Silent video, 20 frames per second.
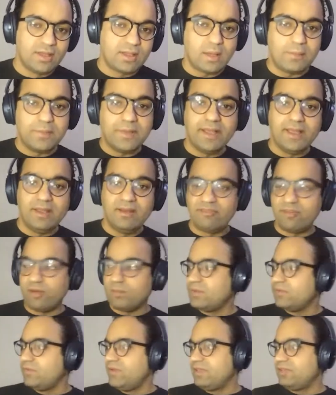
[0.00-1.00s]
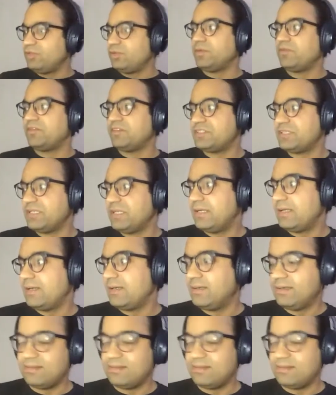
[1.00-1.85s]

coming in from the weak supervision data,